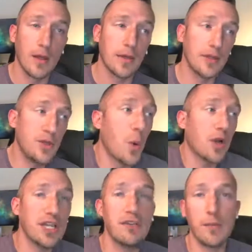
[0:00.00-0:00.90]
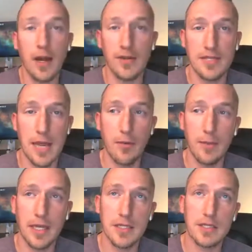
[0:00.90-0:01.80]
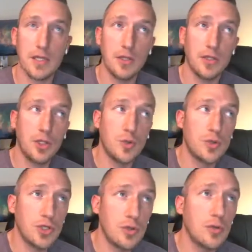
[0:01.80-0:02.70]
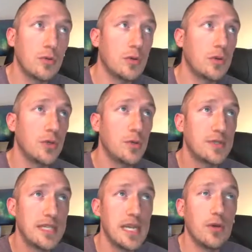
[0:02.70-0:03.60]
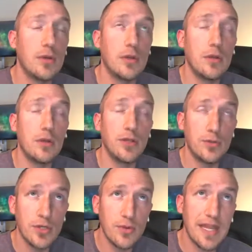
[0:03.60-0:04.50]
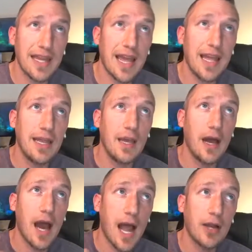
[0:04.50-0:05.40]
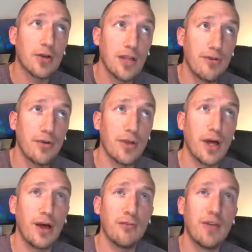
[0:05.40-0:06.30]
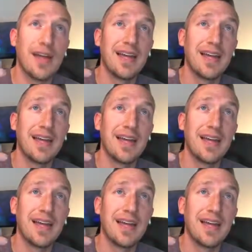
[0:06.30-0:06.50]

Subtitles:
you are leaving money on the table, because you do need a higher level of